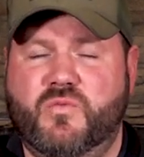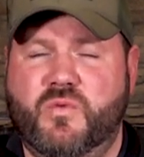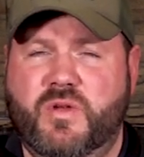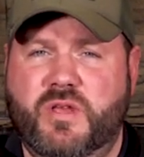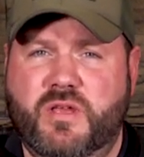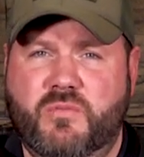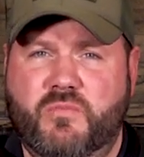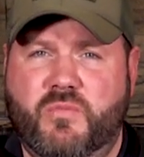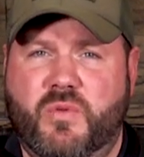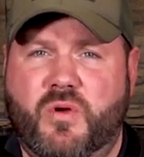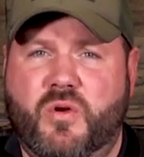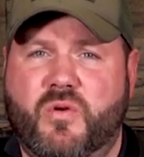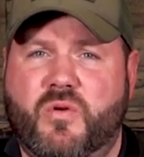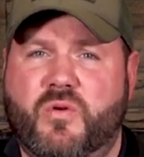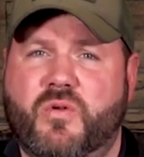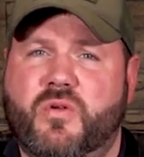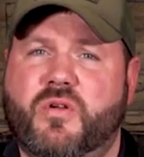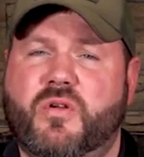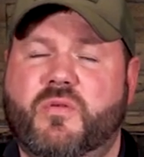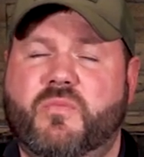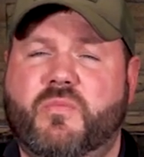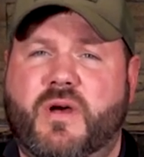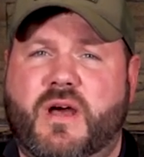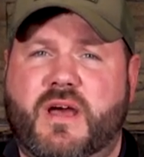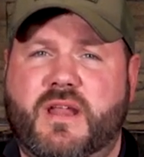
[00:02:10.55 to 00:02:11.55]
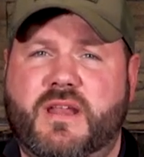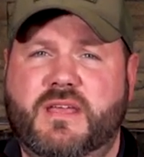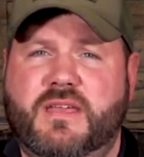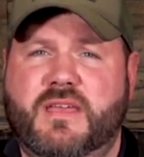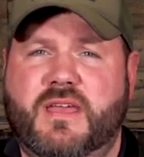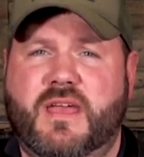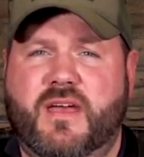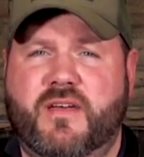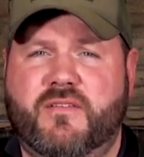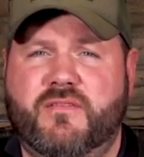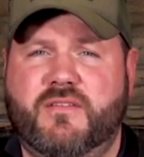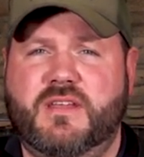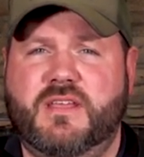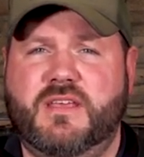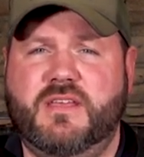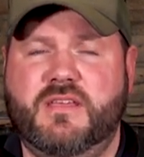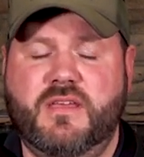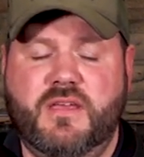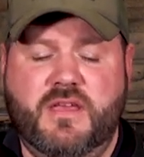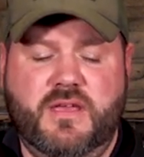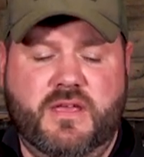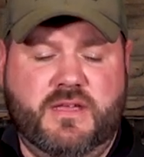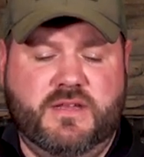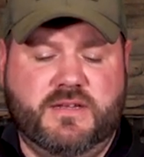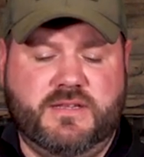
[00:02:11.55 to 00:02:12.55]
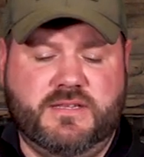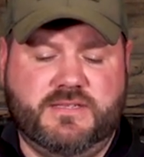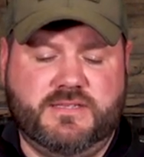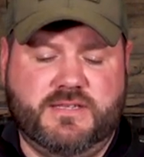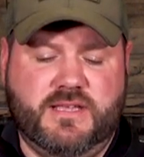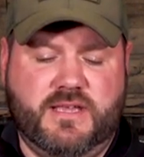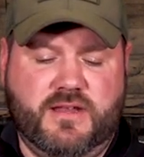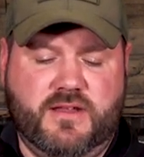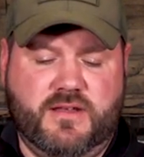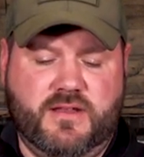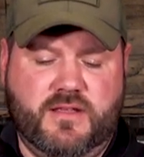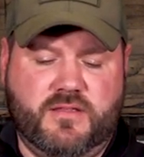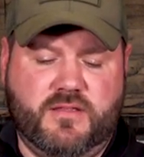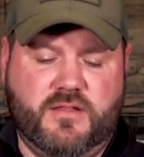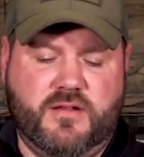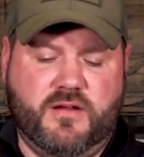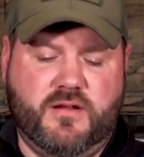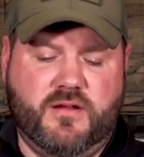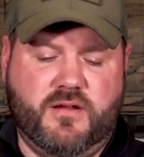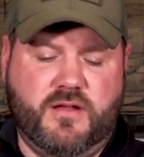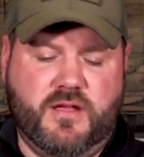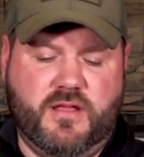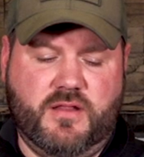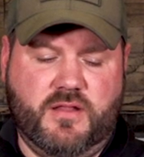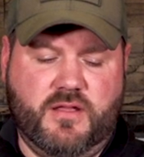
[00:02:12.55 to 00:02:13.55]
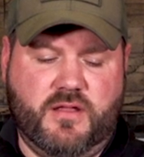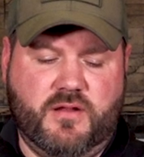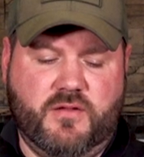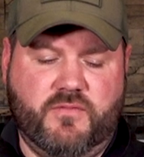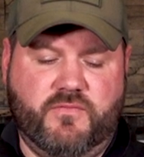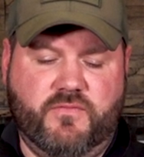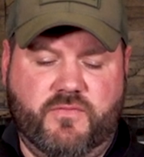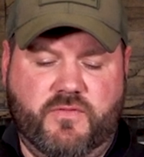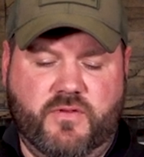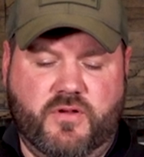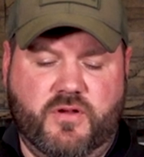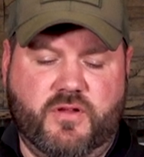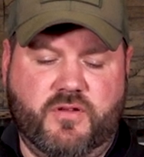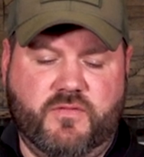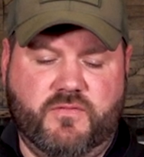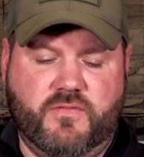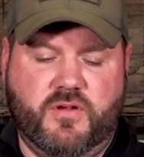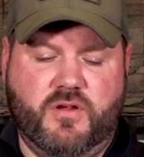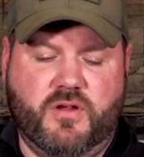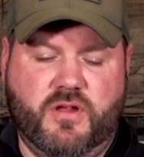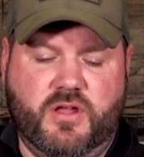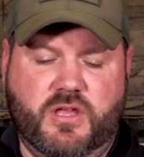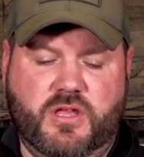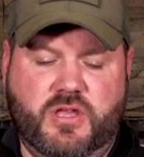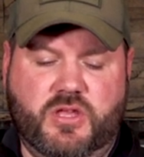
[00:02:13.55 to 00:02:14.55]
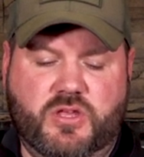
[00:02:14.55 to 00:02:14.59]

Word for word: wing bone or body cavity to set it in there. And then a very, very